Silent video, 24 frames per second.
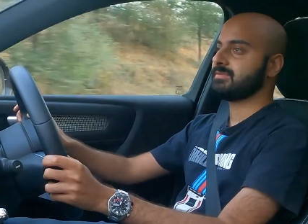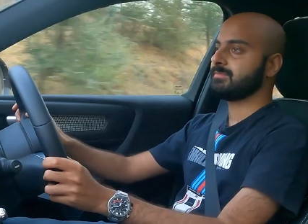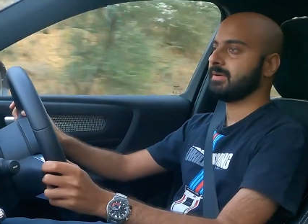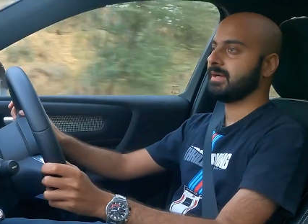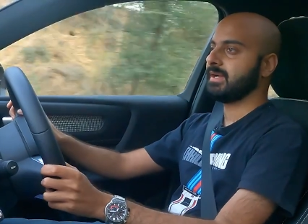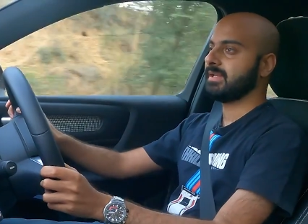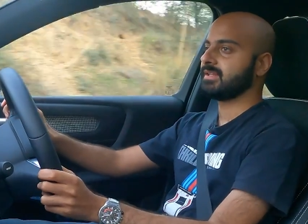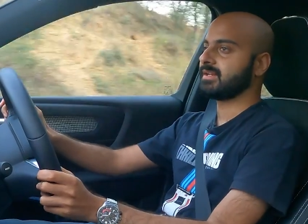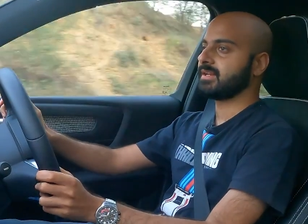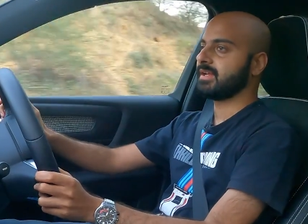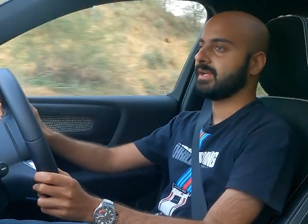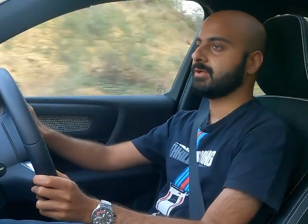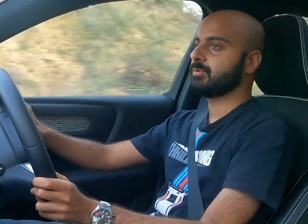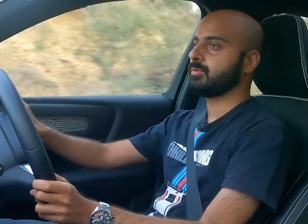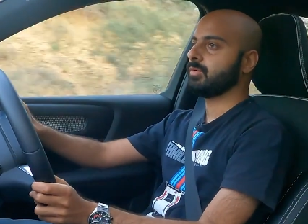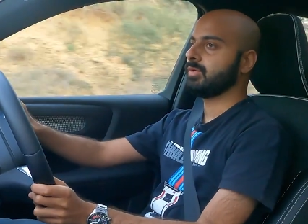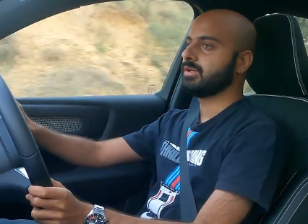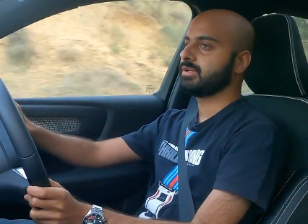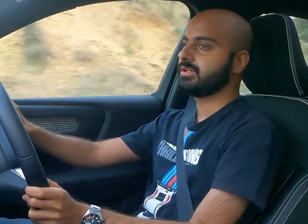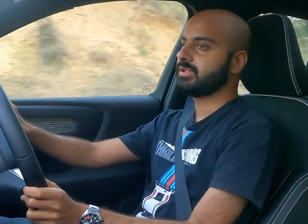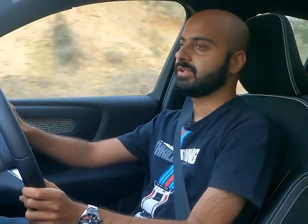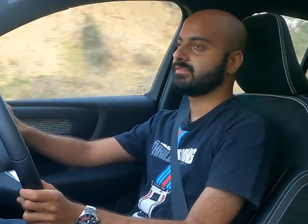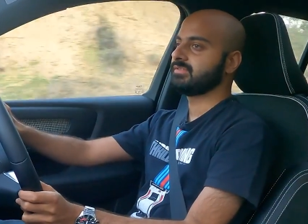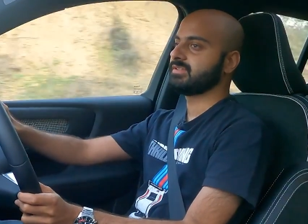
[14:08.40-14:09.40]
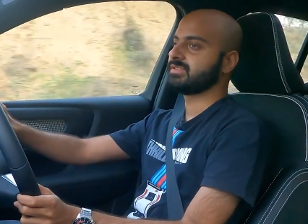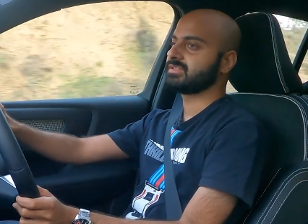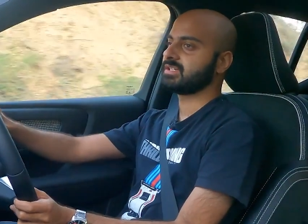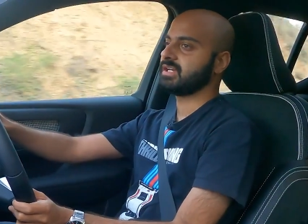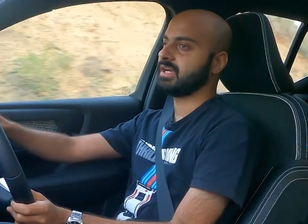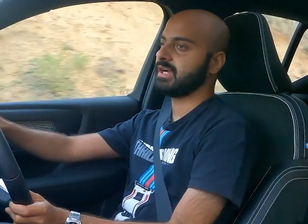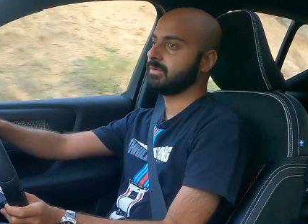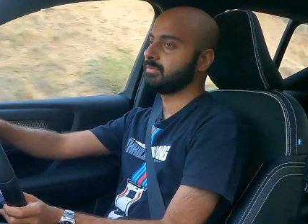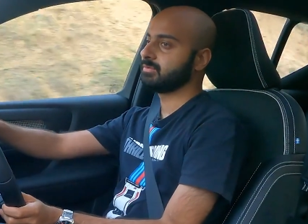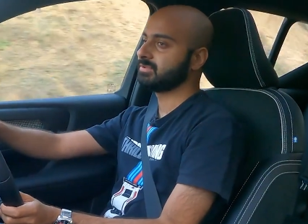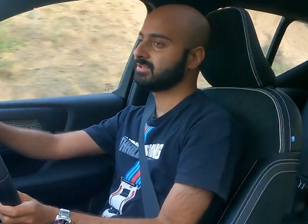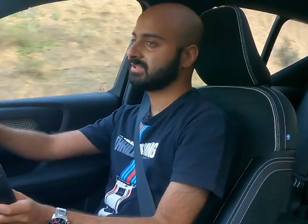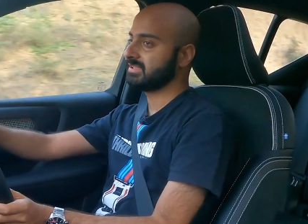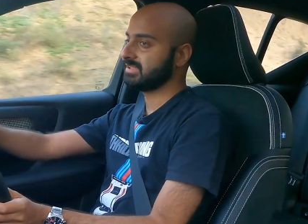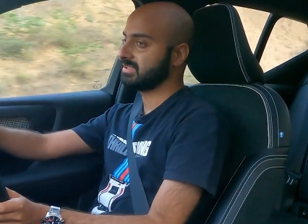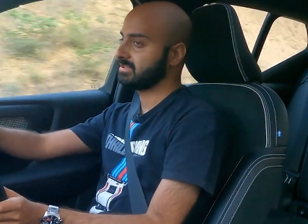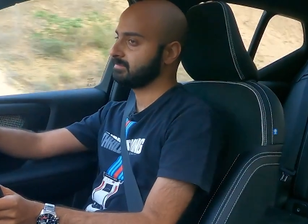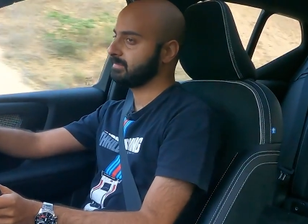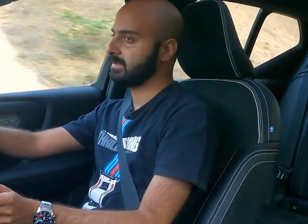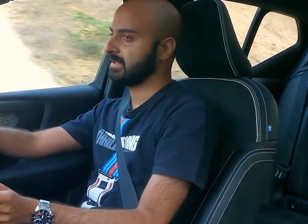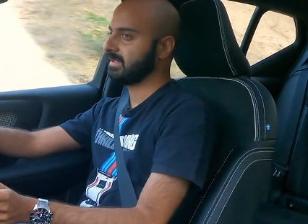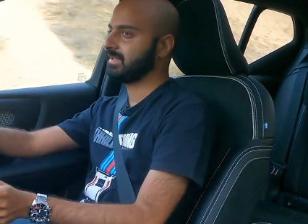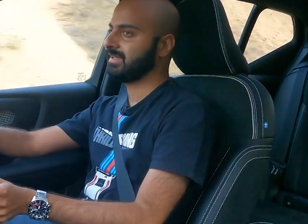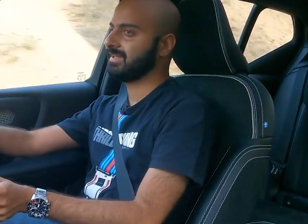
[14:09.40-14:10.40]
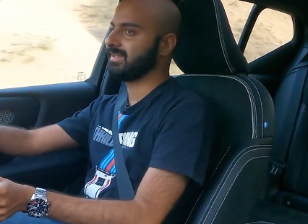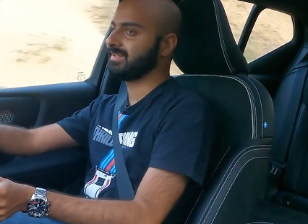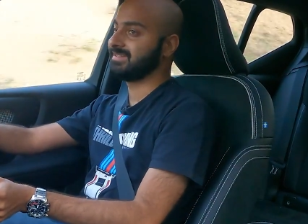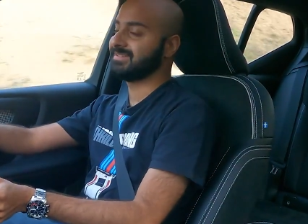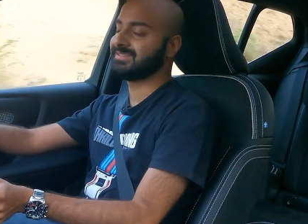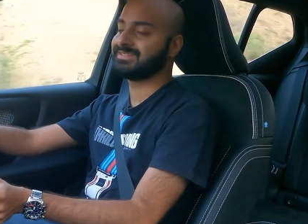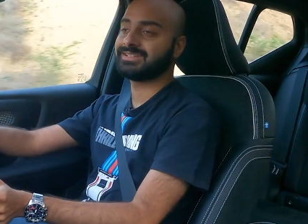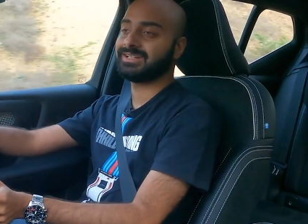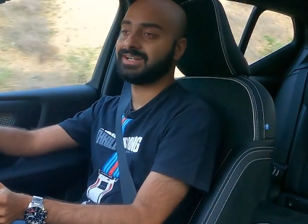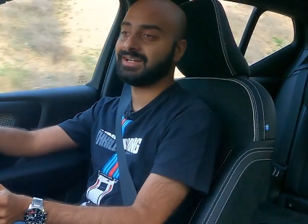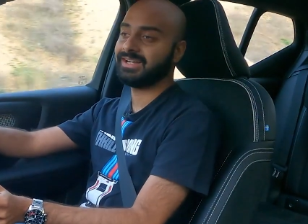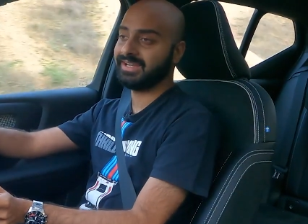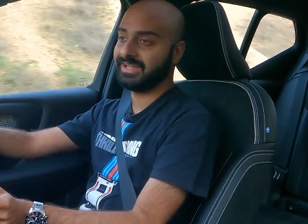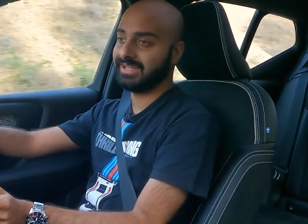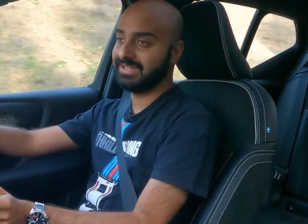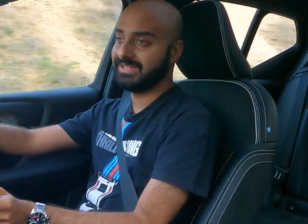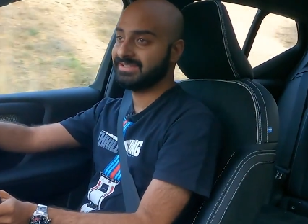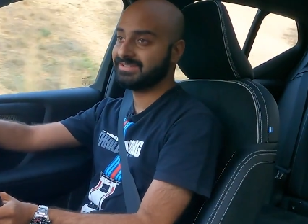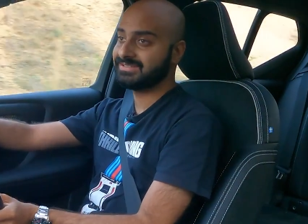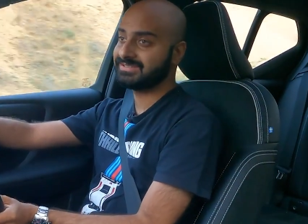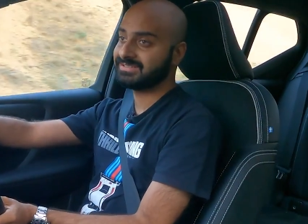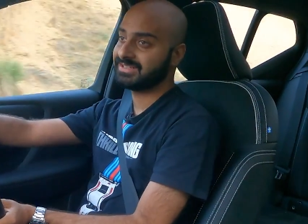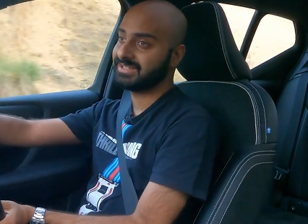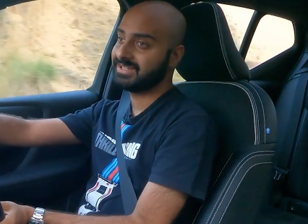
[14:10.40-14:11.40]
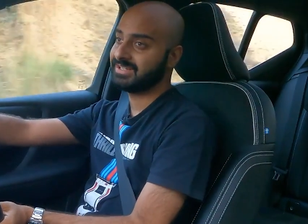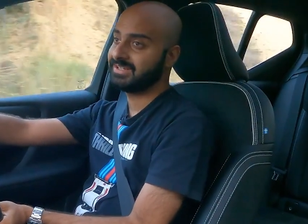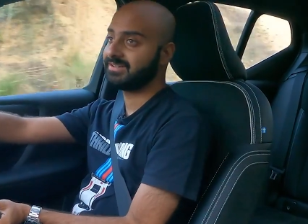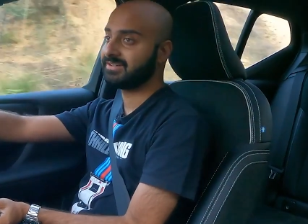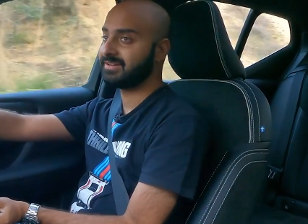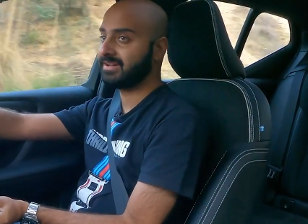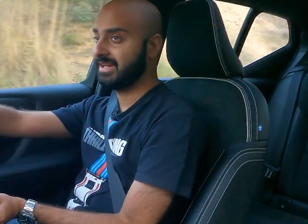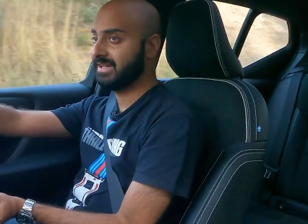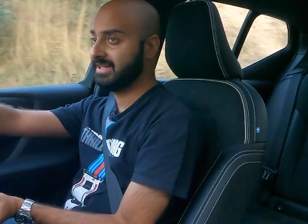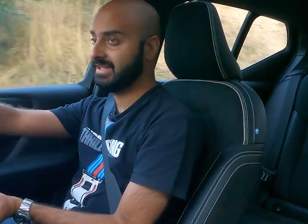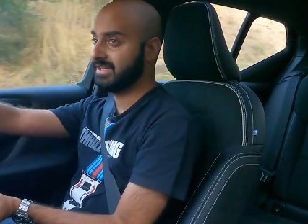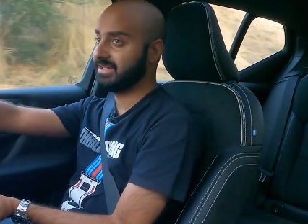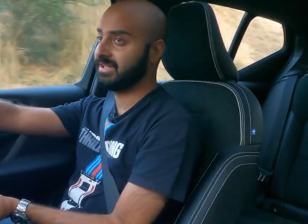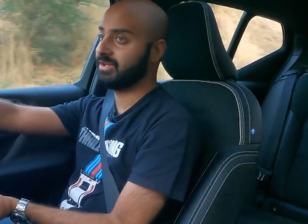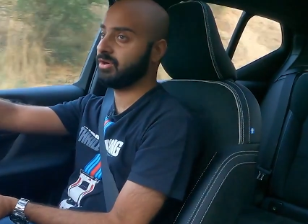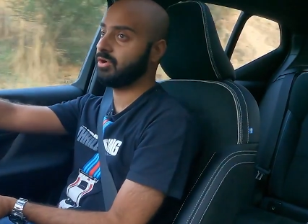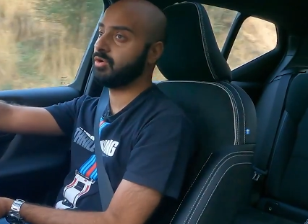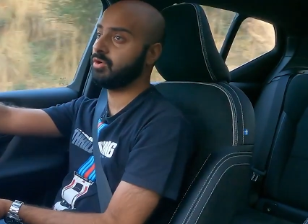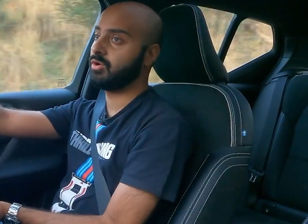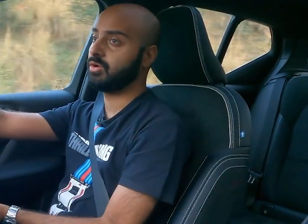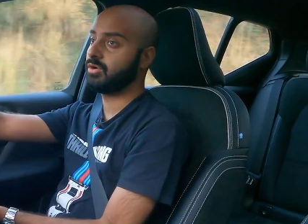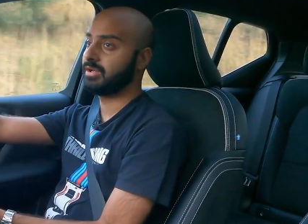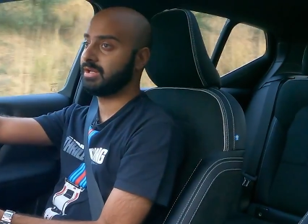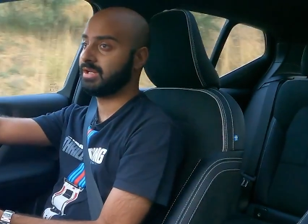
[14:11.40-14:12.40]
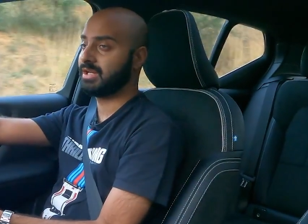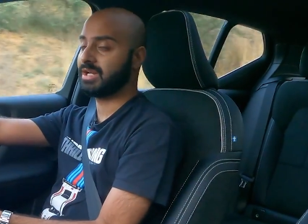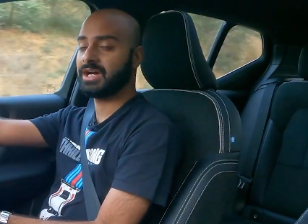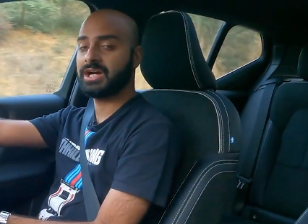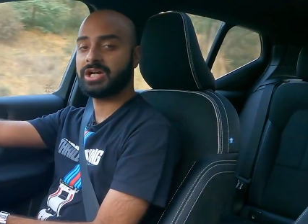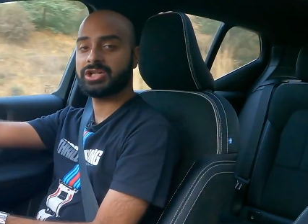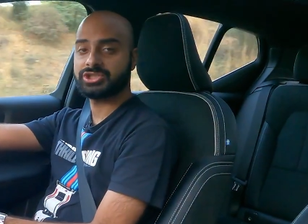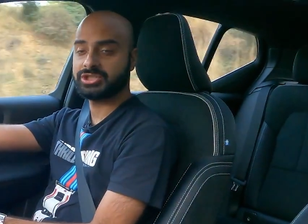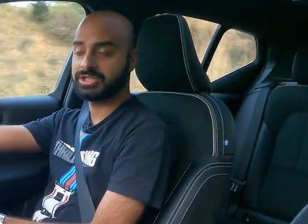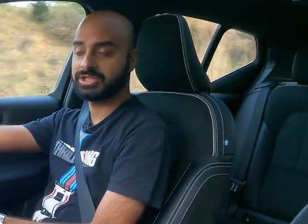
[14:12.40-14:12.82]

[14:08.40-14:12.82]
by the ride quality of this car. I wasn't expecting it. This car is riding on large